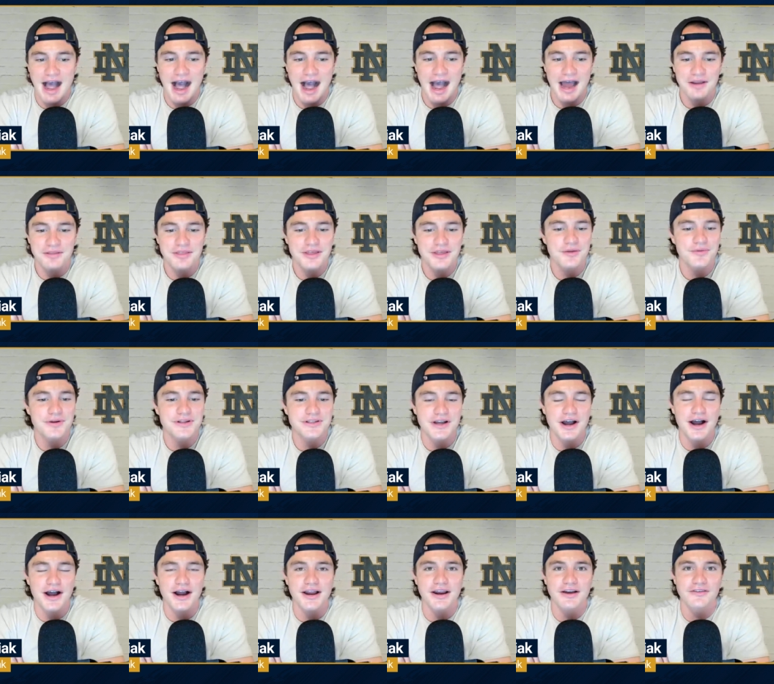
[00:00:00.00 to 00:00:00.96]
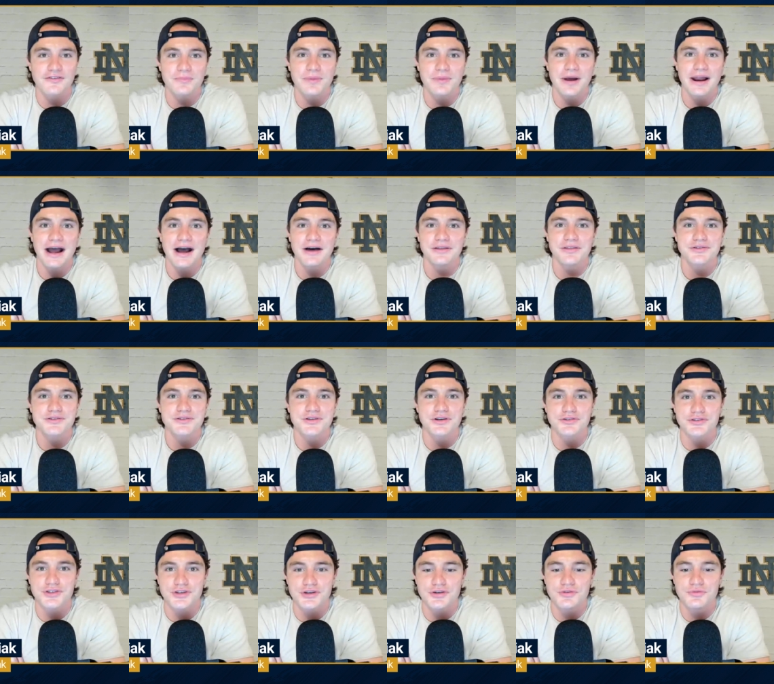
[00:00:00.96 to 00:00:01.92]
I don't think we talk enough about how those are
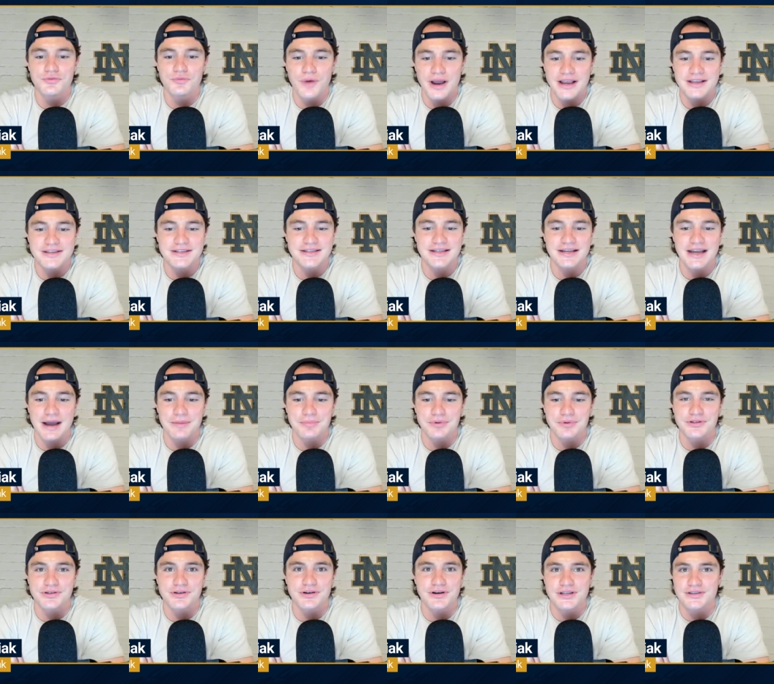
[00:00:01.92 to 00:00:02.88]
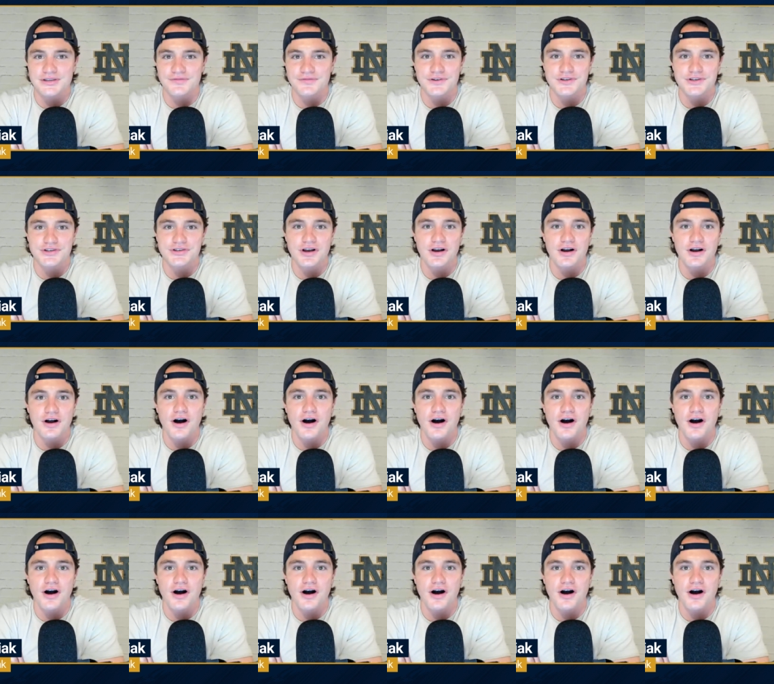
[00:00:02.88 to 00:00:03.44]
two wasted opportunities for just